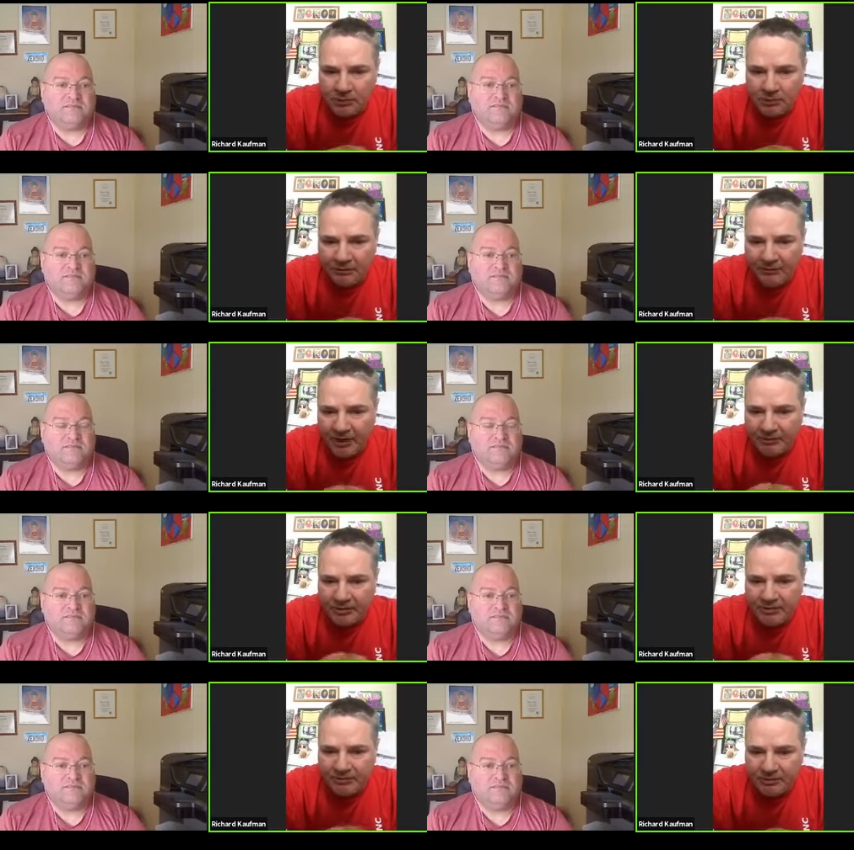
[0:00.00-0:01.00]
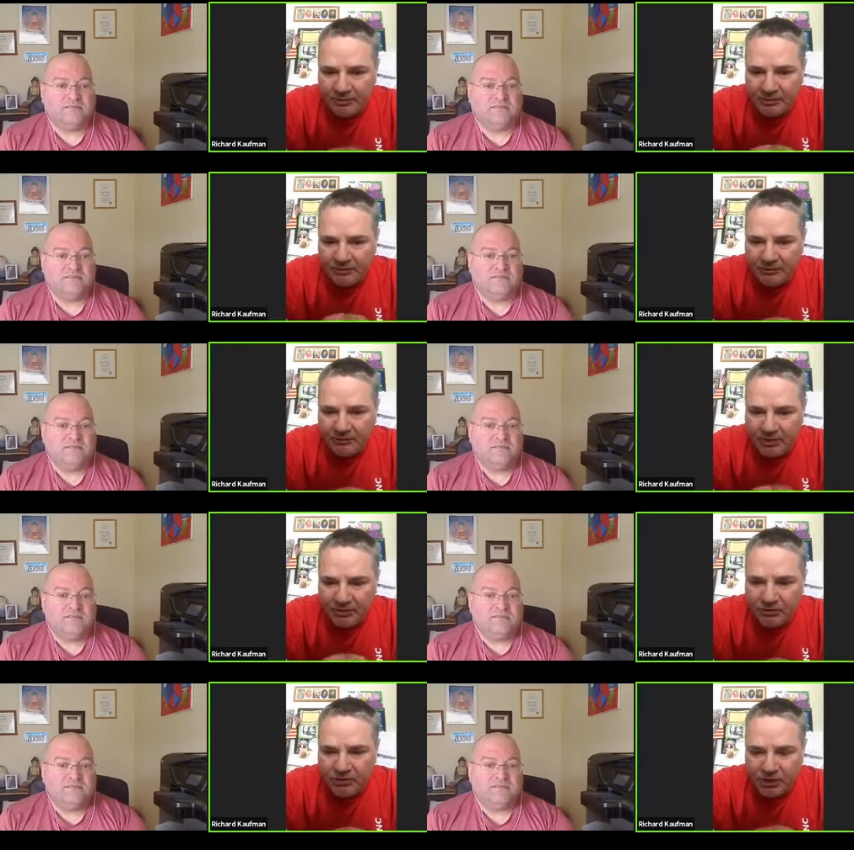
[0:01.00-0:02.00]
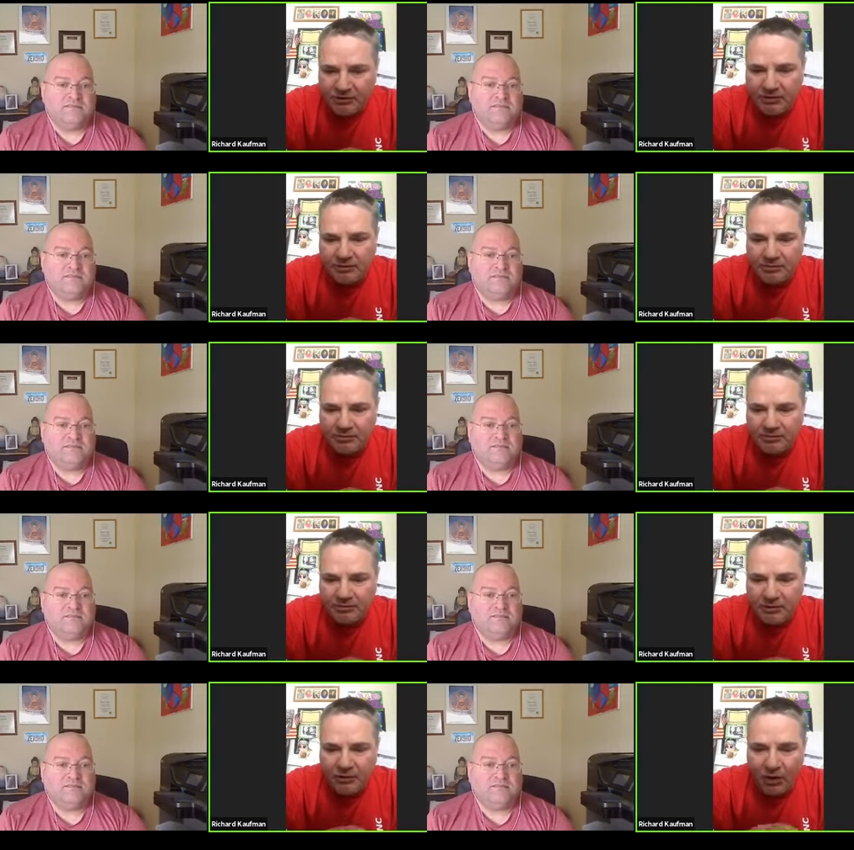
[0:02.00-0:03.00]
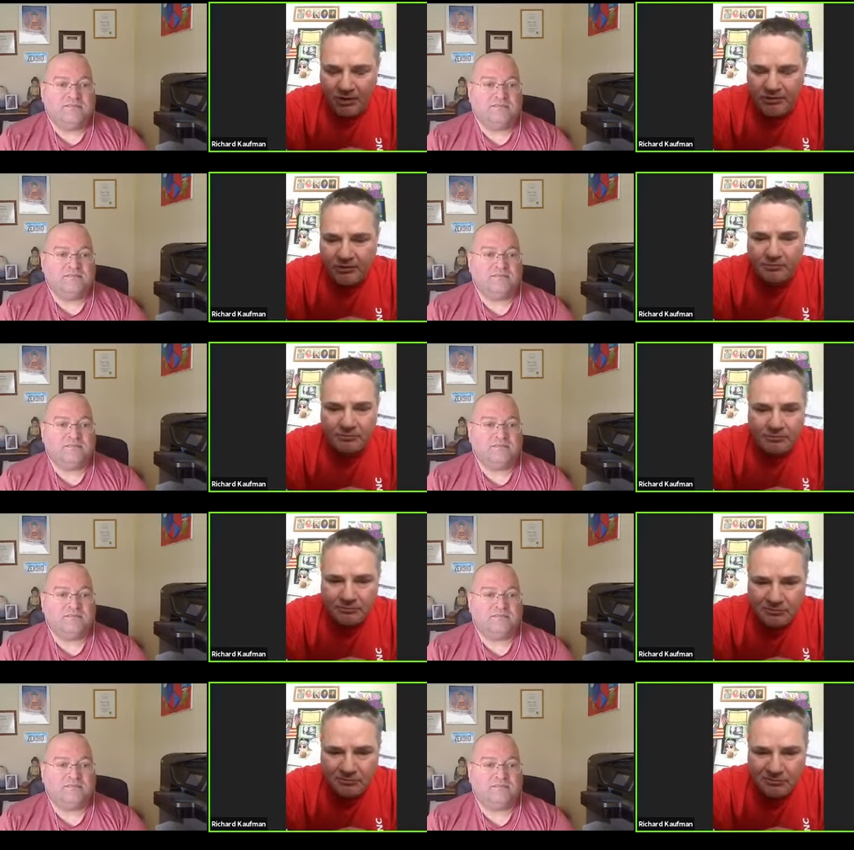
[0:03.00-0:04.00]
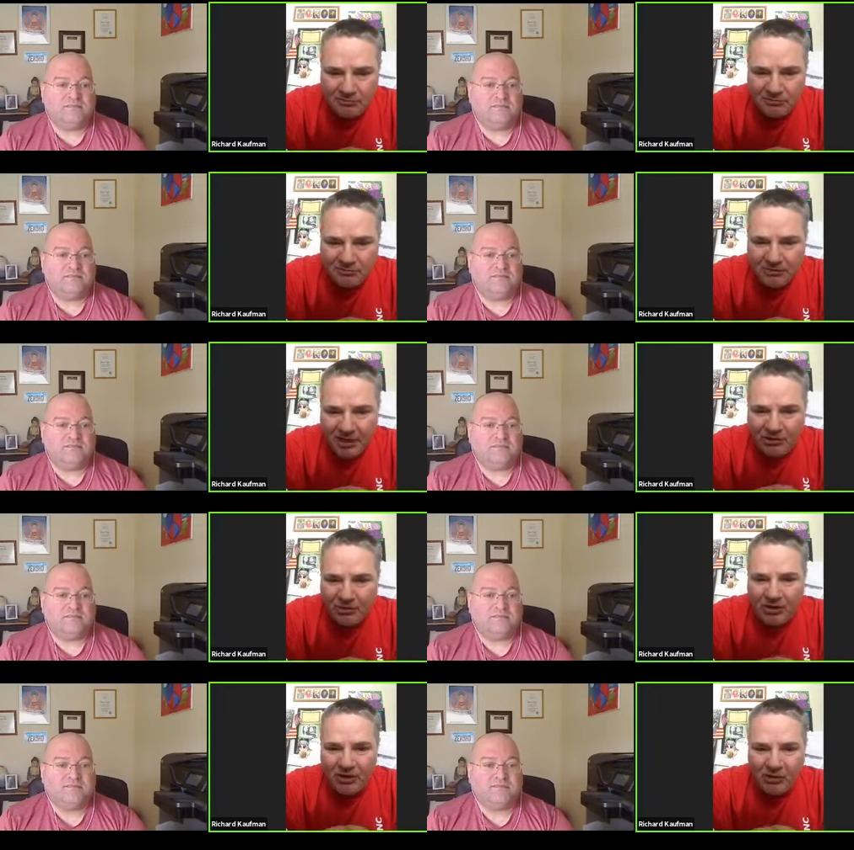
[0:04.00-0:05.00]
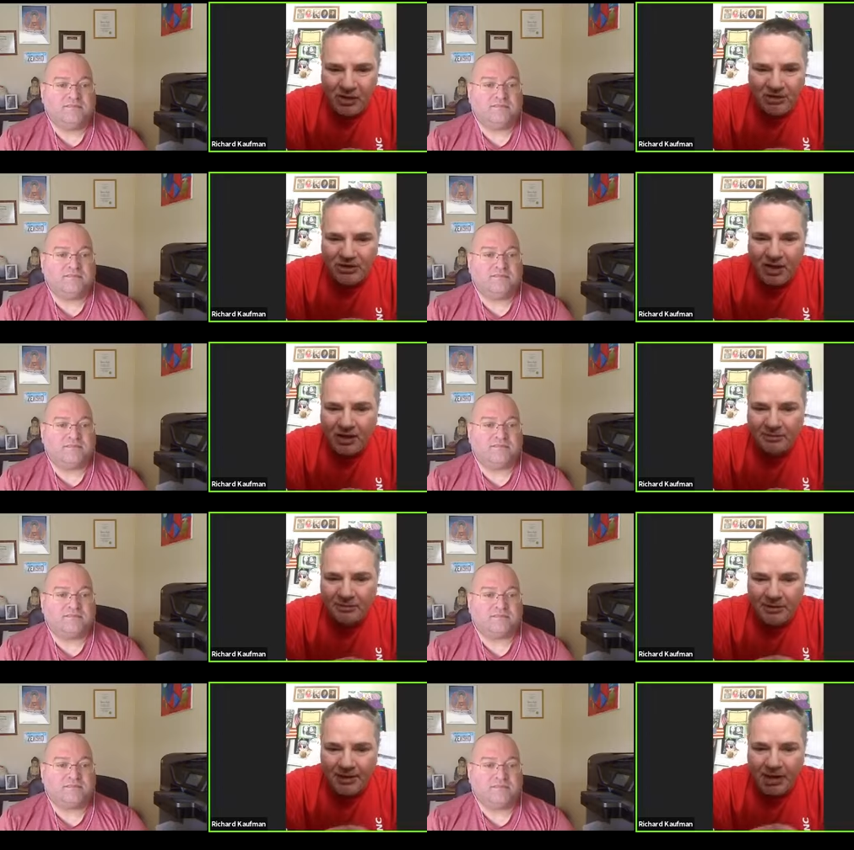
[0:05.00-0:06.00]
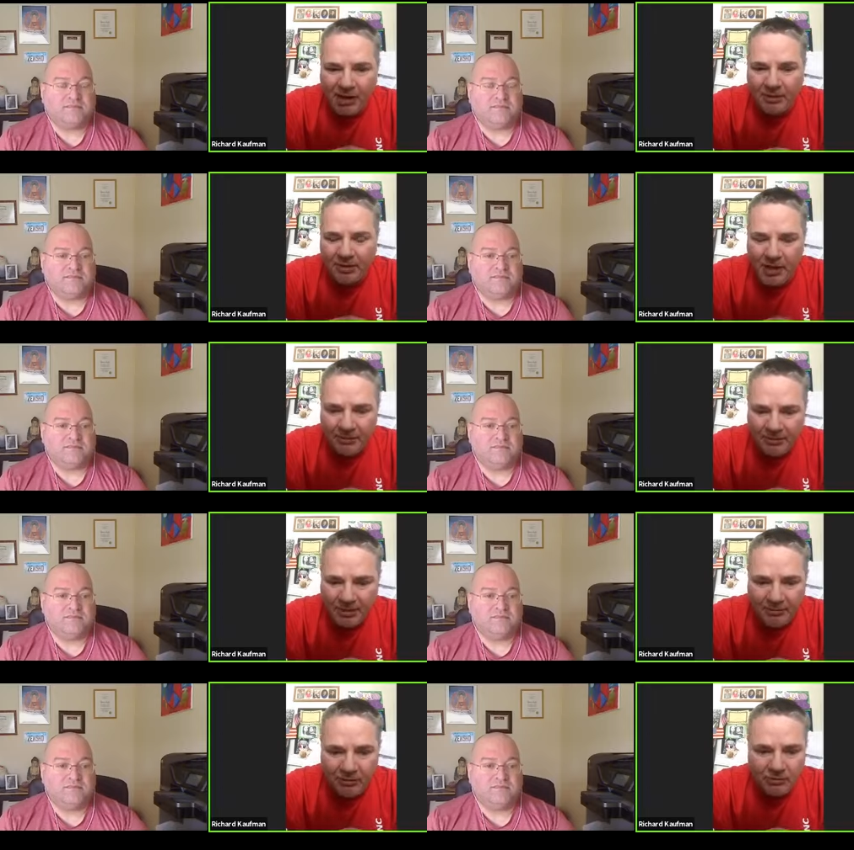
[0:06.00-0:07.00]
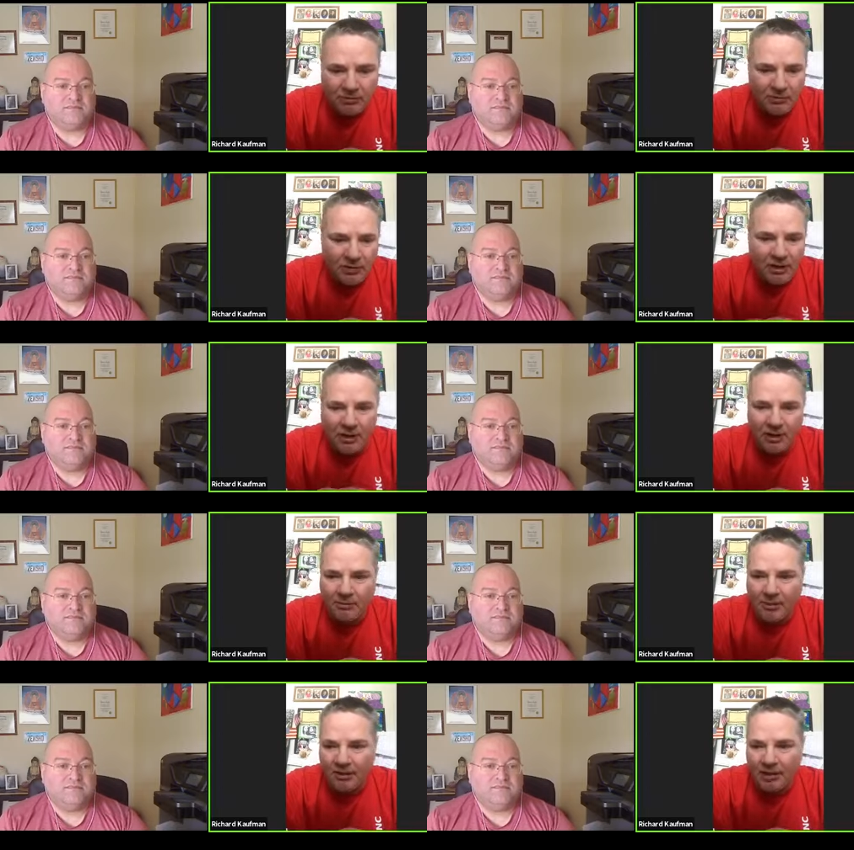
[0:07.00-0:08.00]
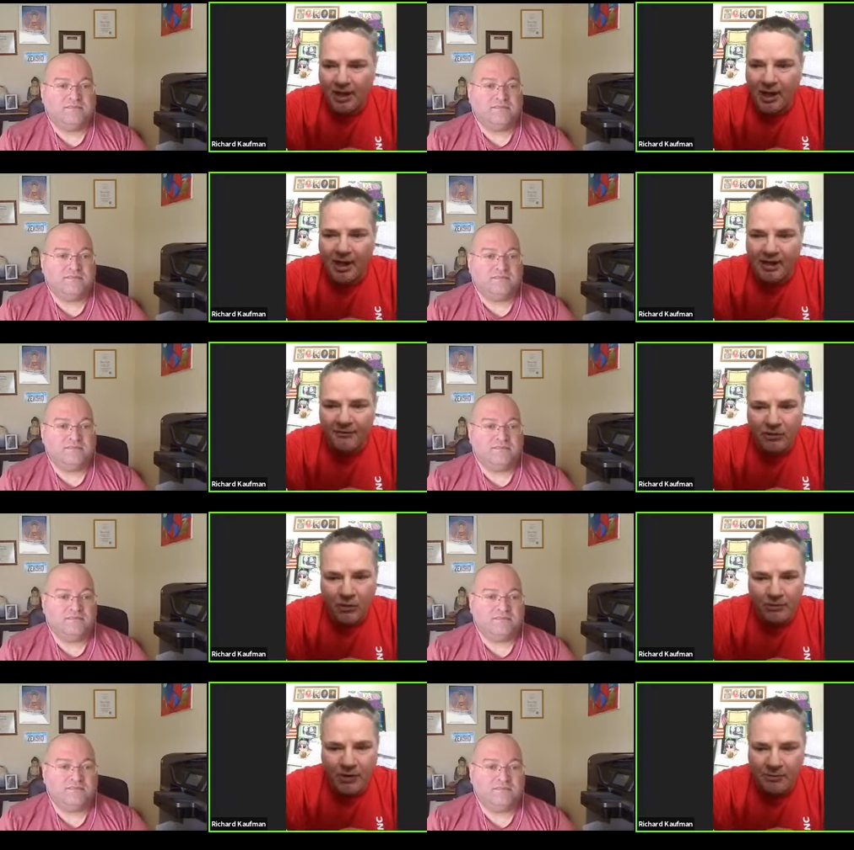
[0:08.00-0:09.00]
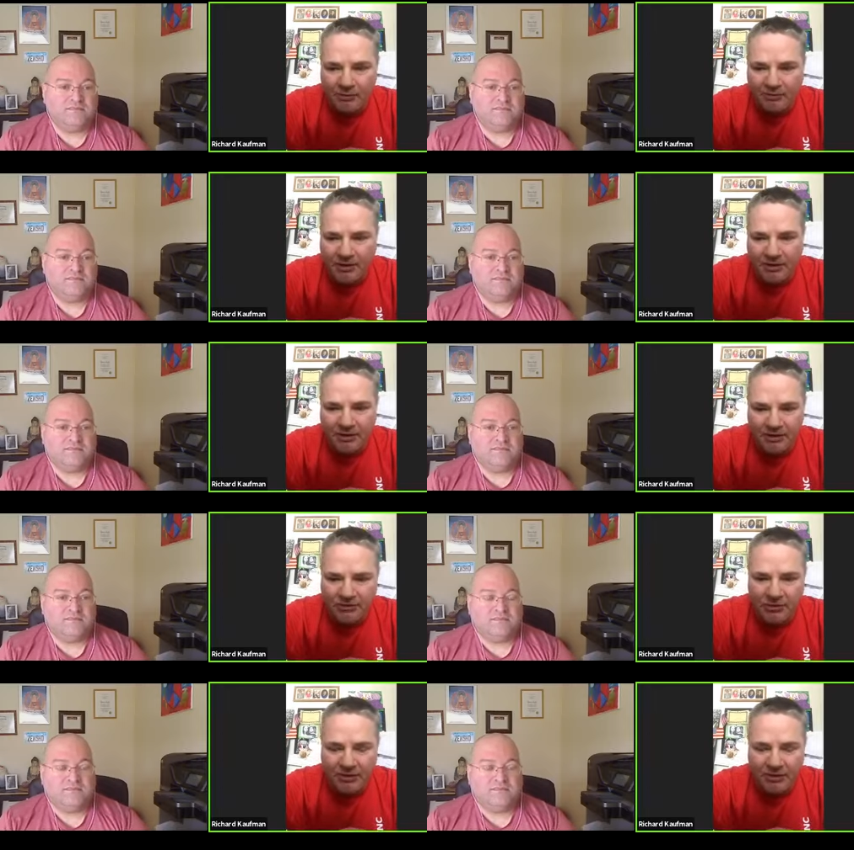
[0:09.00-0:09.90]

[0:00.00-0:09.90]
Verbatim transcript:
Speaker 1: The veterans is, in New Jersey is awesome. They do a great job. They help a lot of people. Um, I have no problem getting in to see my